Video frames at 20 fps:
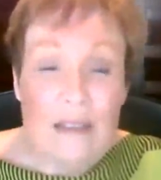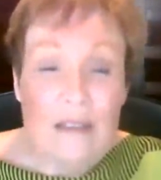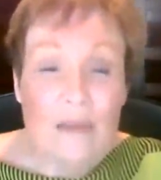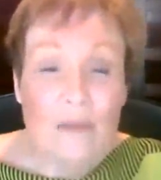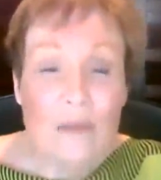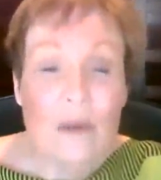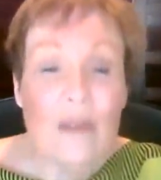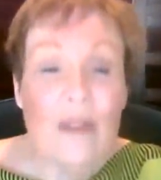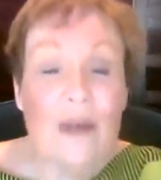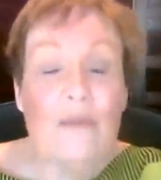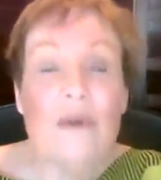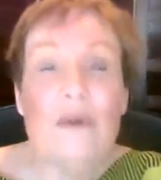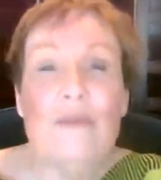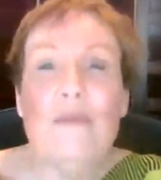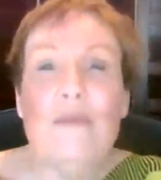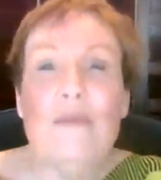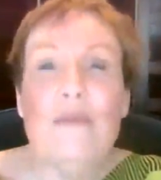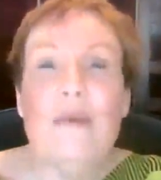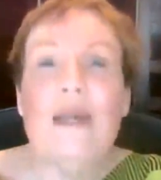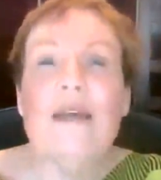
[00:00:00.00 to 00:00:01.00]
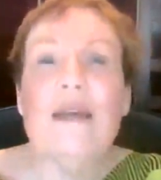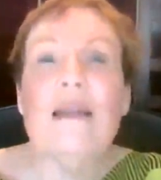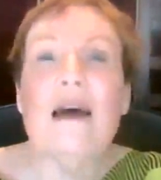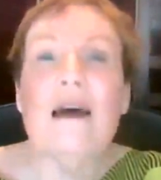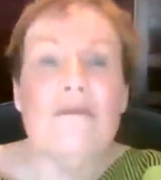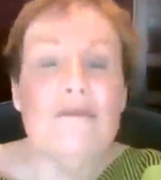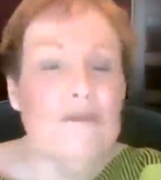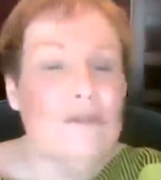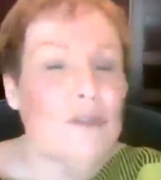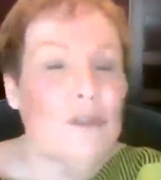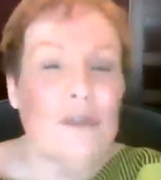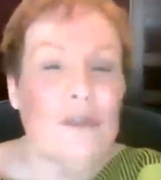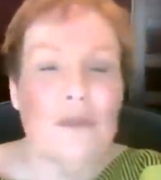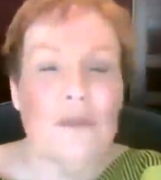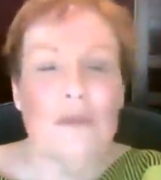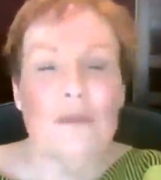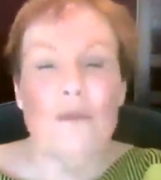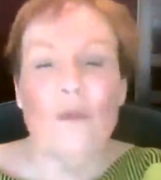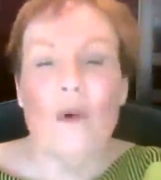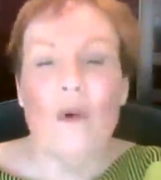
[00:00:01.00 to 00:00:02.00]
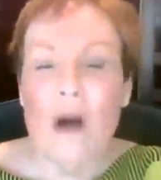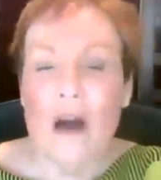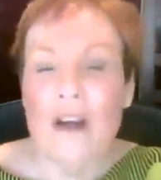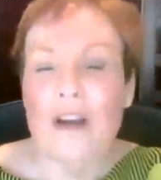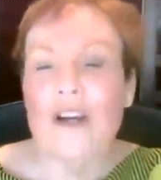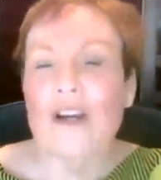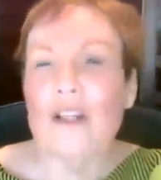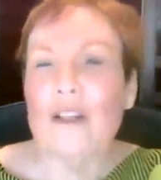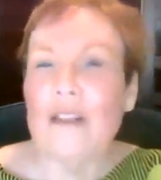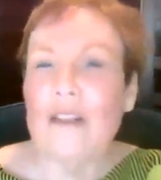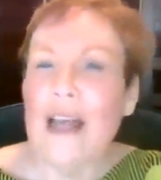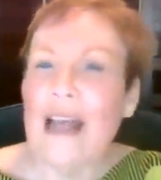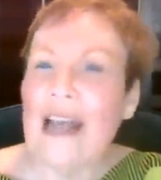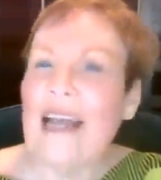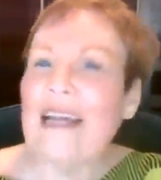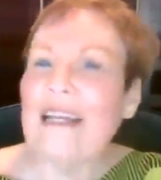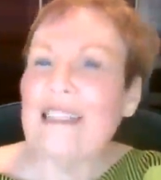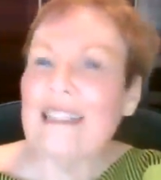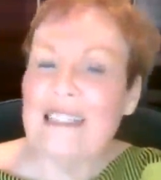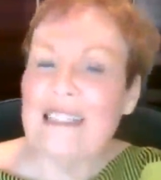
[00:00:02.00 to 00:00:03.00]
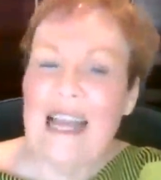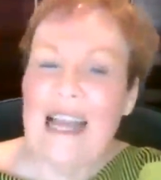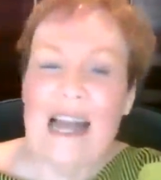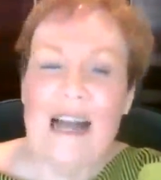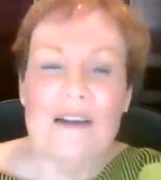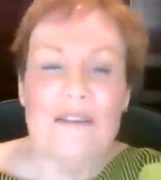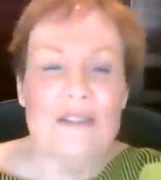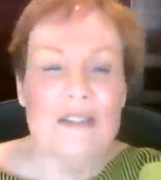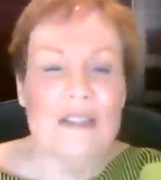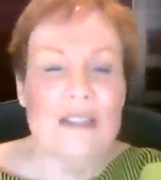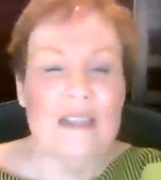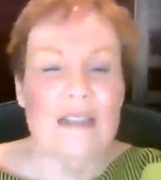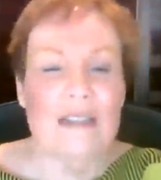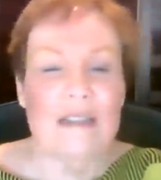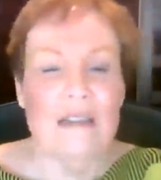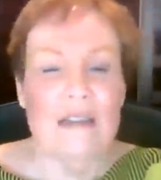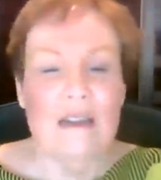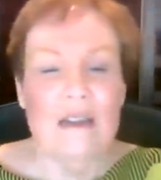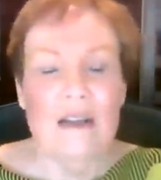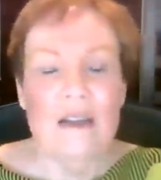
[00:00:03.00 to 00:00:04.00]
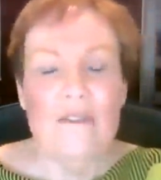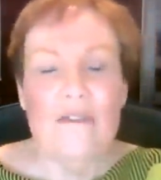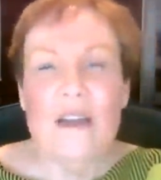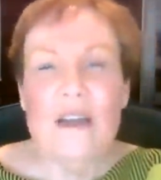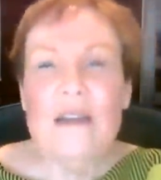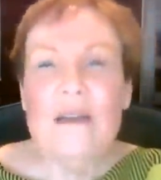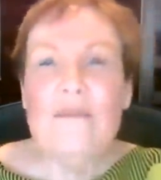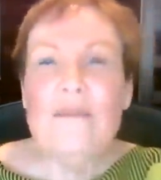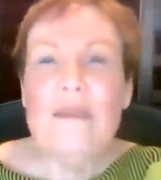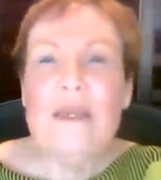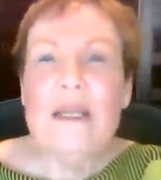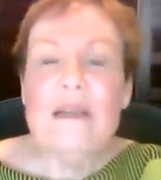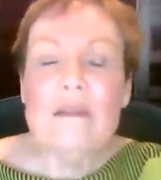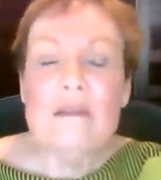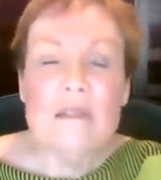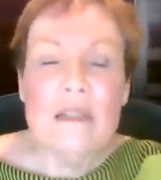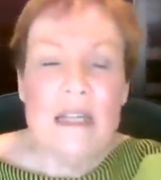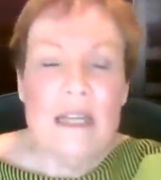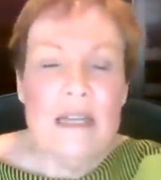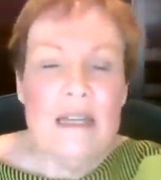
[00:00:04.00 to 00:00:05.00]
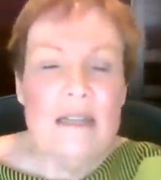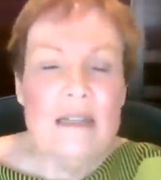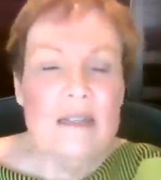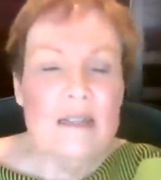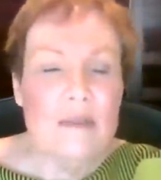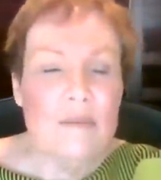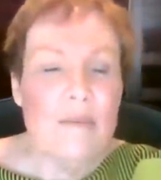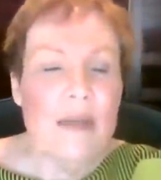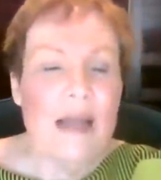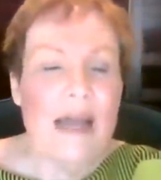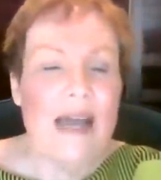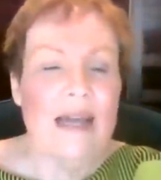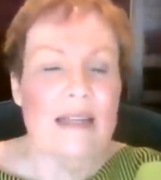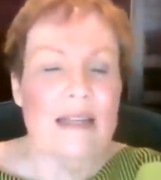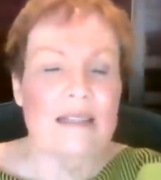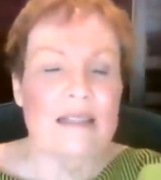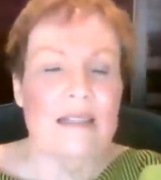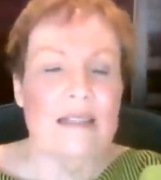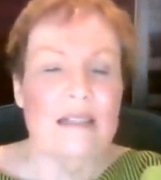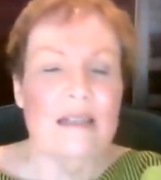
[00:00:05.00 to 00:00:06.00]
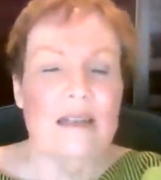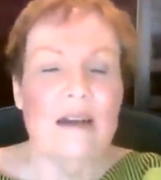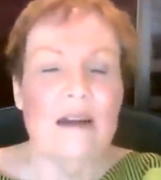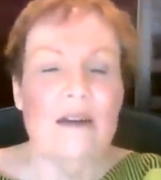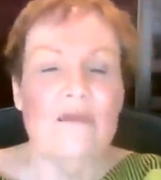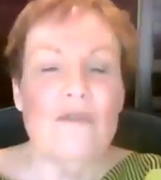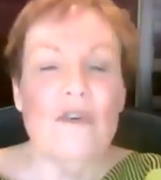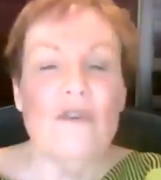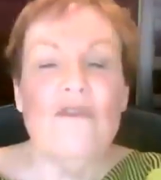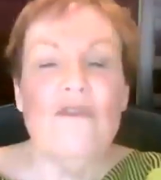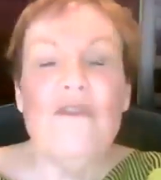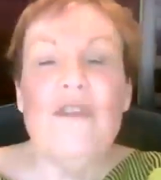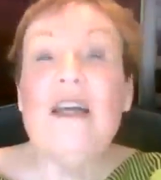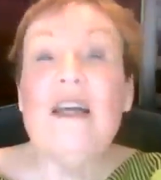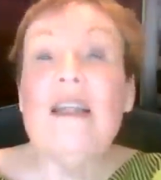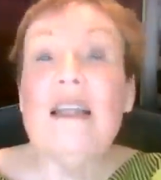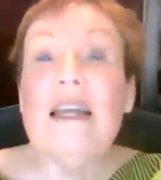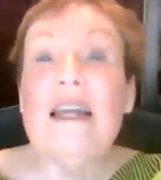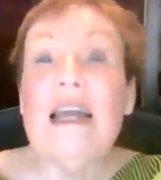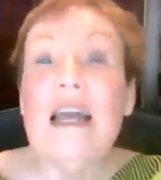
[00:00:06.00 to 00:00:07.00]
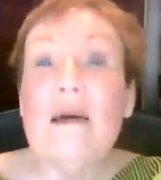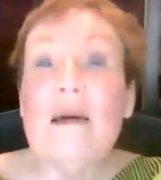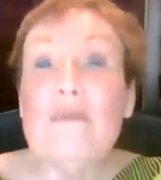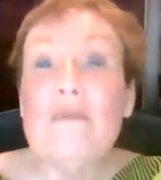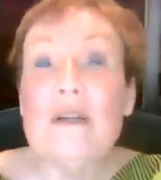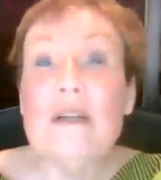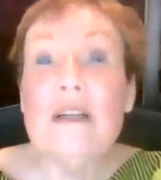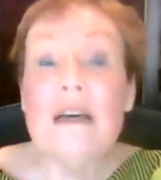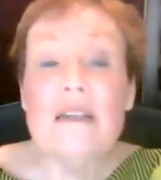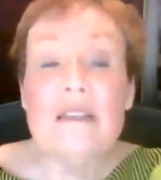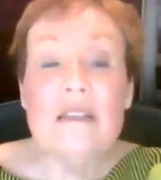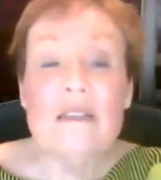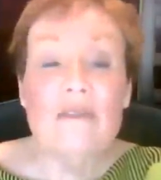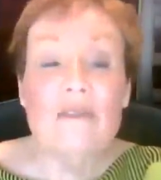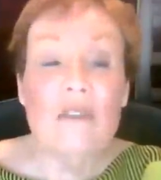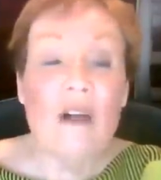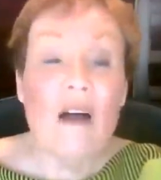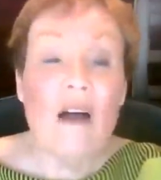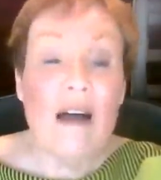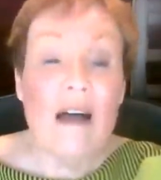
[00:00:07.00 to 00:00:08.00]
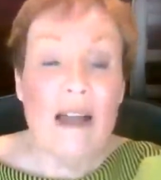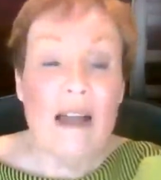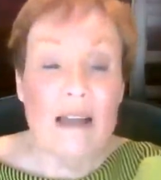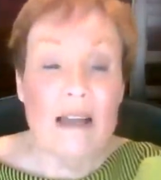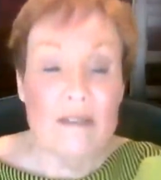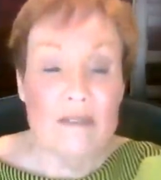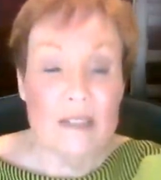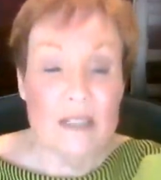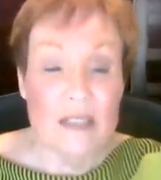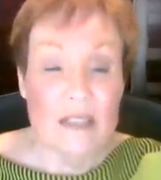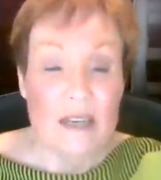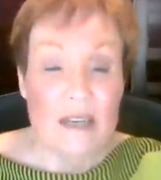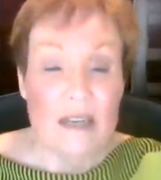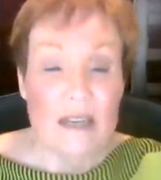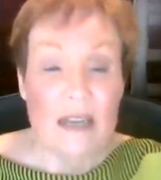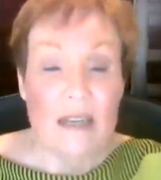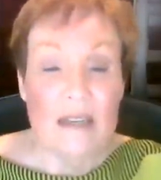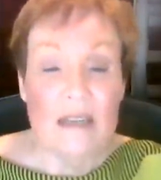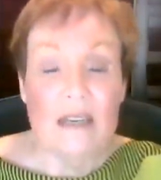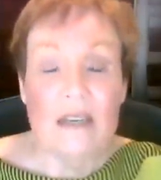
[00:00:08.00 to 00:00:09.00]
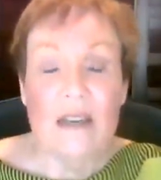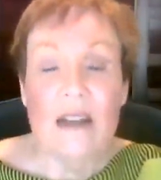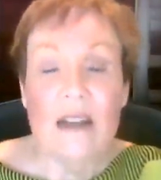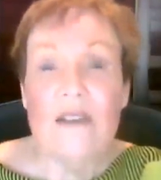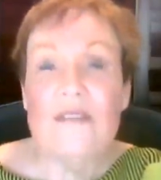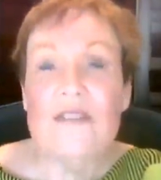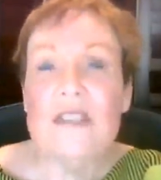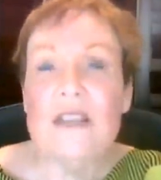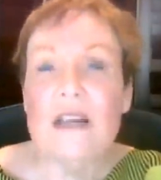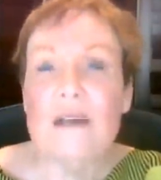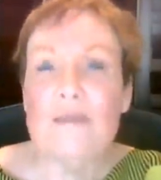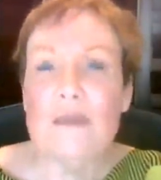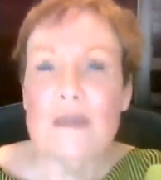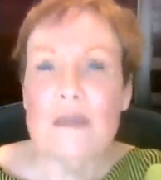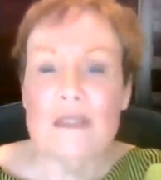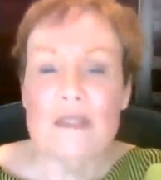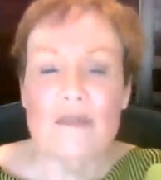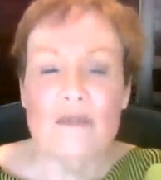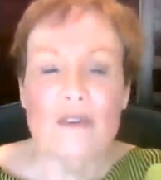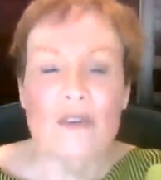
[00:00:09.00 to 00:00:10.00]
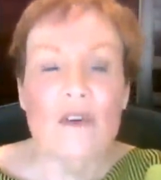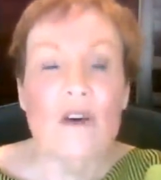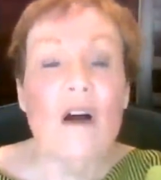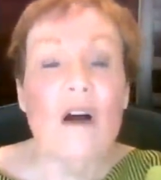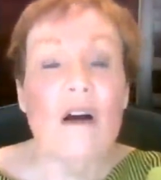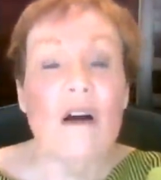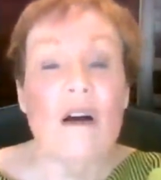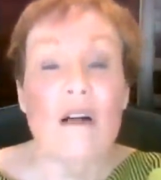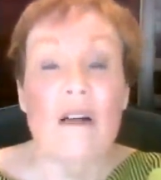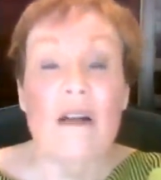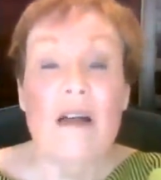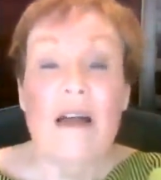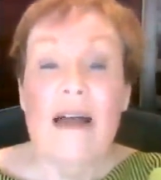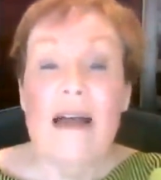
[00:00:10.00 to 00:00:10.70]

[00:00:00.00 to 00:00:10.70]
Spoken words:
Well, there would be enough food, water, land, and housing, fundamental needs met, fulfilling and productive lives, and enough substance for all.